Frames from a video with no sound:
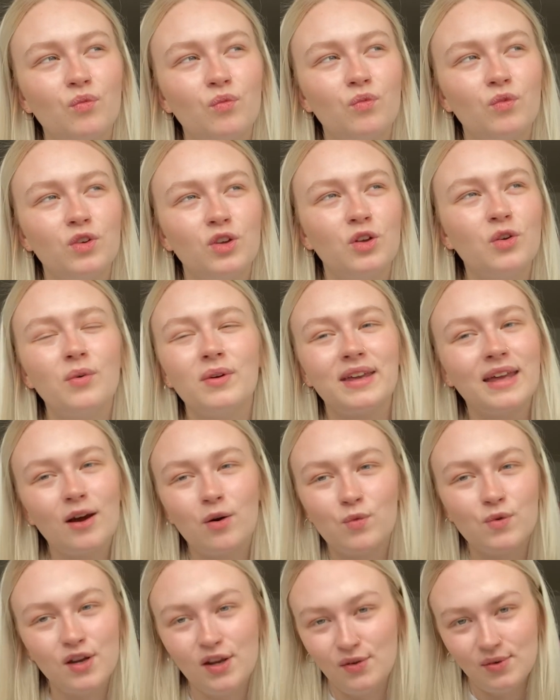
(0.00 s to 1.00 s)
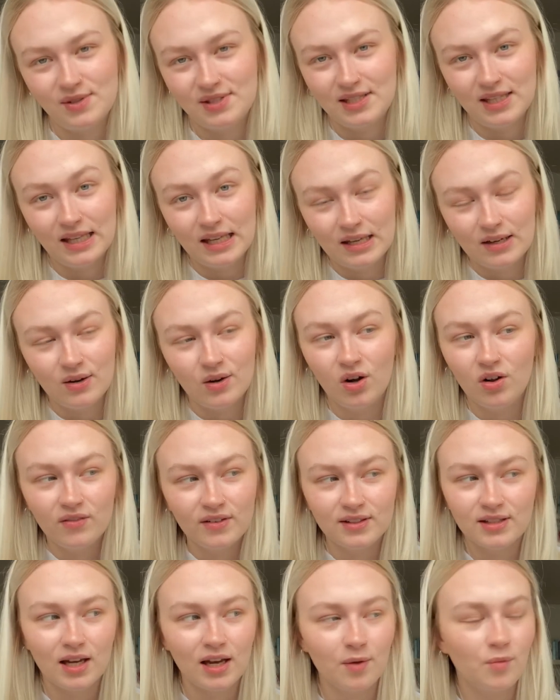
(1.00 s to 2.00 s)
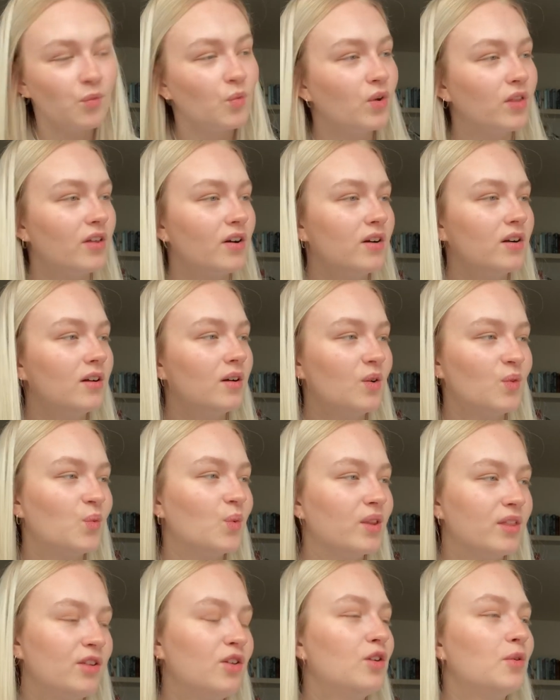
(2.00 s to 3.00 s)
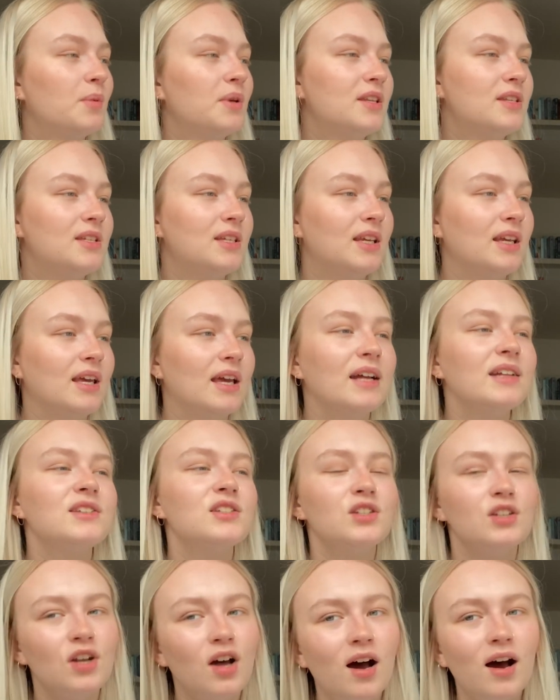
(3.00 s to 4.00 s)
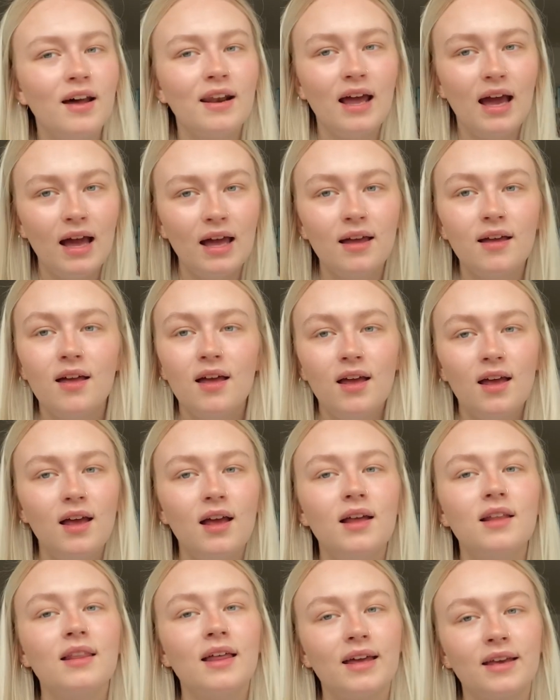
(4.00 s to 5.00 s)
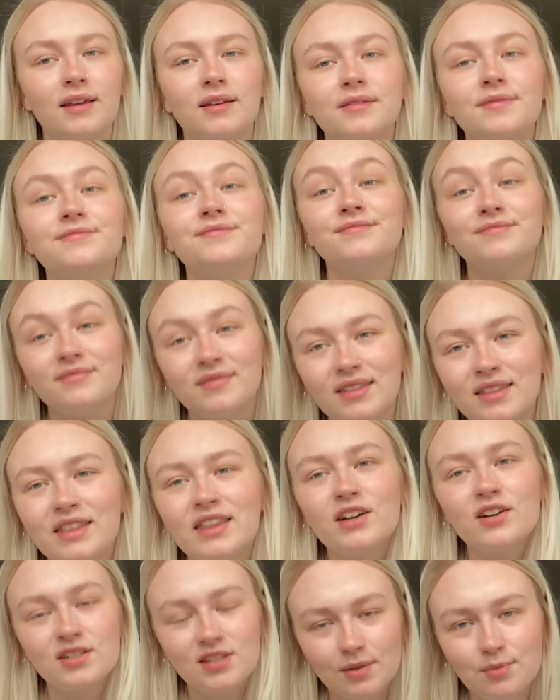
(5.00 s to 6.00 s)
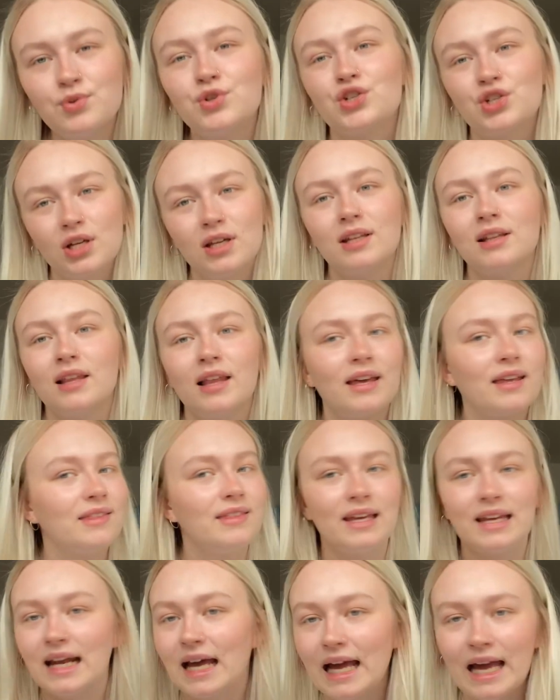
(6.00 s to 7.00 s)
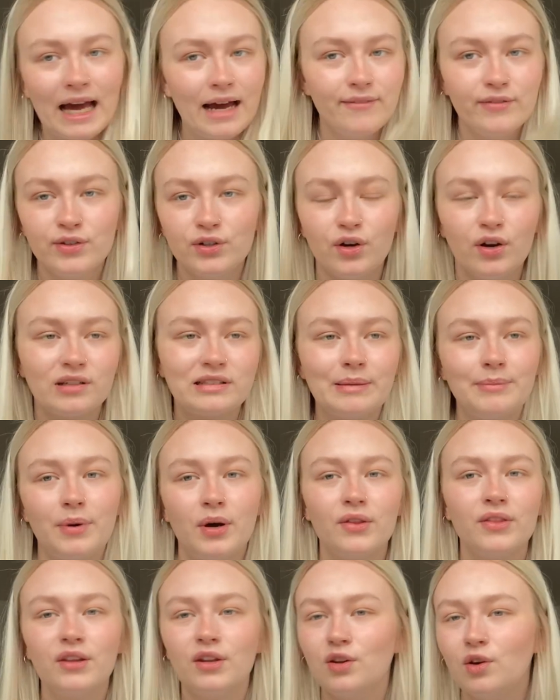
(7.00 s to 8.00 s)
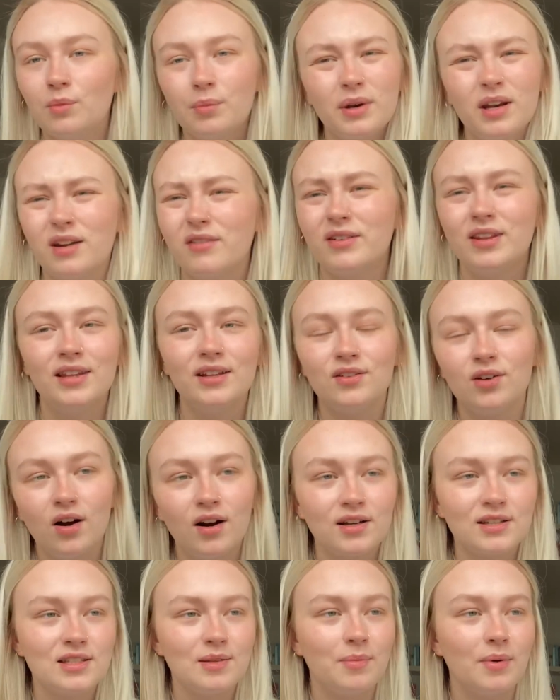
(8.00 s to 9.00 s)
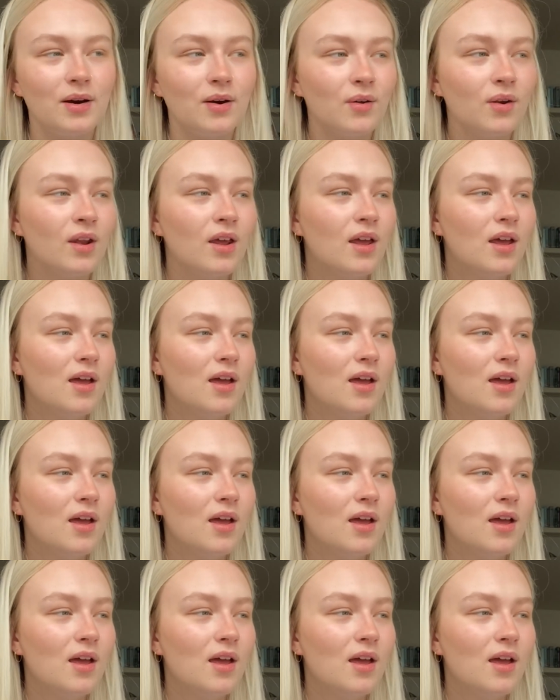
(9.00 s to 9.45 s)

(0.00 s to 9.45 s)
don't get what you see all the time with UWC. It's not like, there's some shit like that I haven't talked about that nobody really talks about.